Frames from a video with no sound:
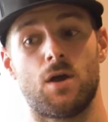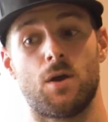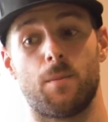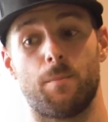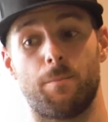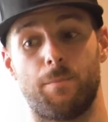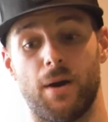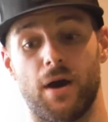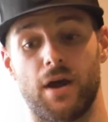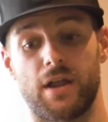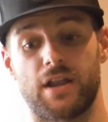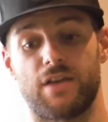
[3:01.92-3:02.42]

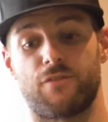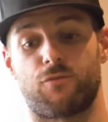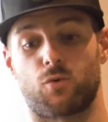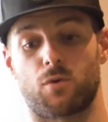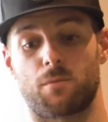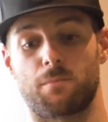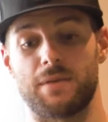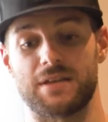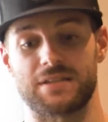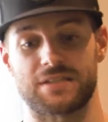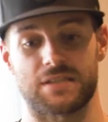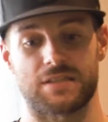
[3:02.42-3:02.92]
But if we're
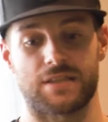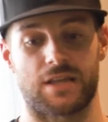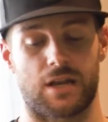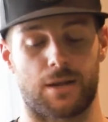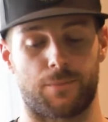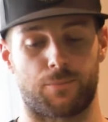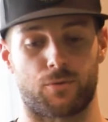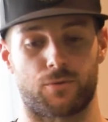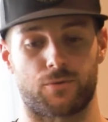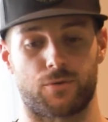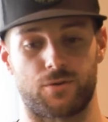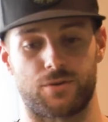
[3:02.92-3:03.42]
missing that
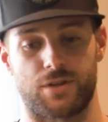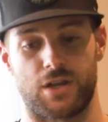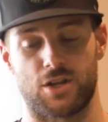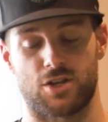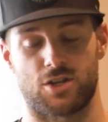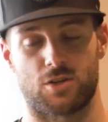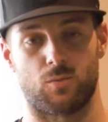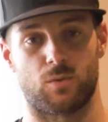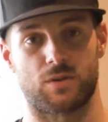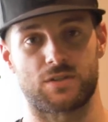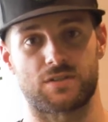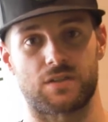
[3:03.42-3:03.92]
upward
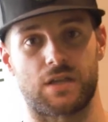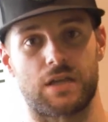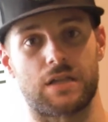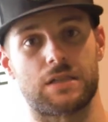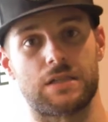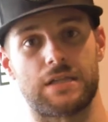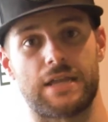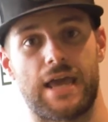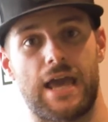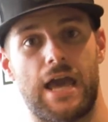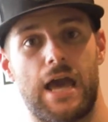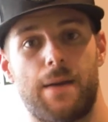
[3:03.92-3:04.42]
rotation, what's likely
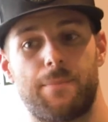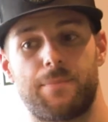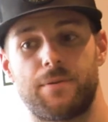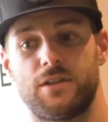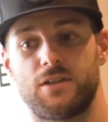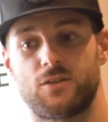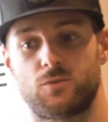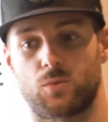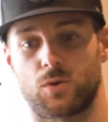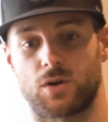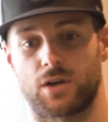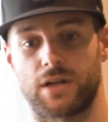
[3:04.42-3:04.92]
to happen is
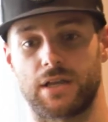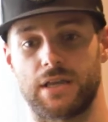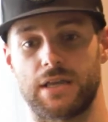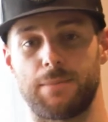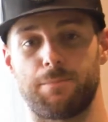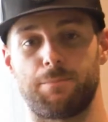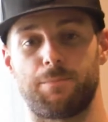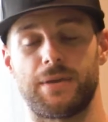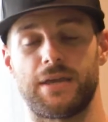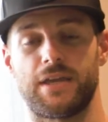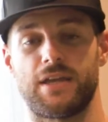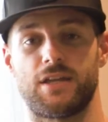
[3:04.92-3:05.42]
we're going to
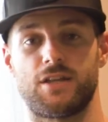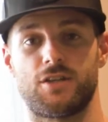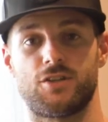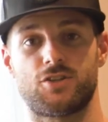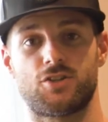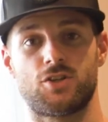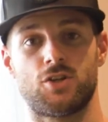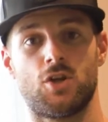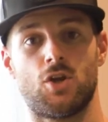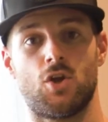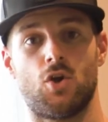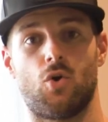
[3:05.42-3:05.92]

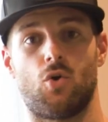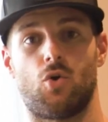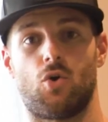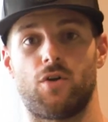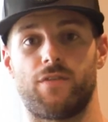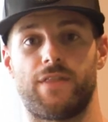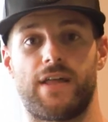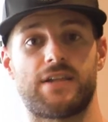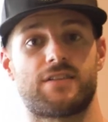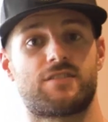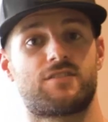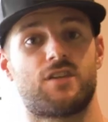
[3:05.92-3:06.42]
impinge on
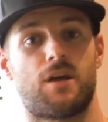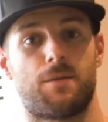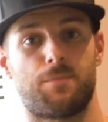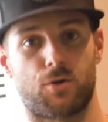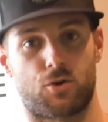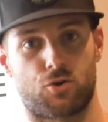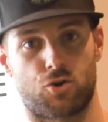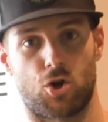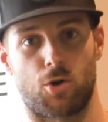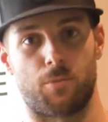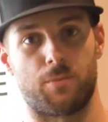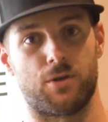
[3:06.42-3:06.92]
that
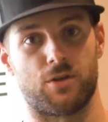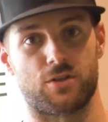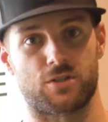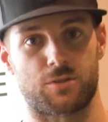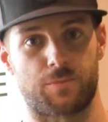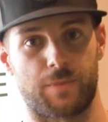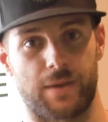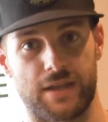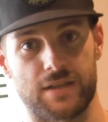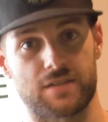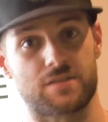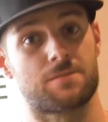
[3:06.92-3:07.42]
subacromial
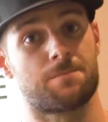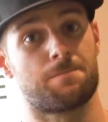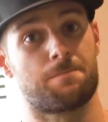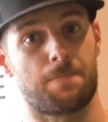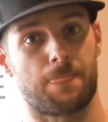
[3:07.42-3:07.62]
space.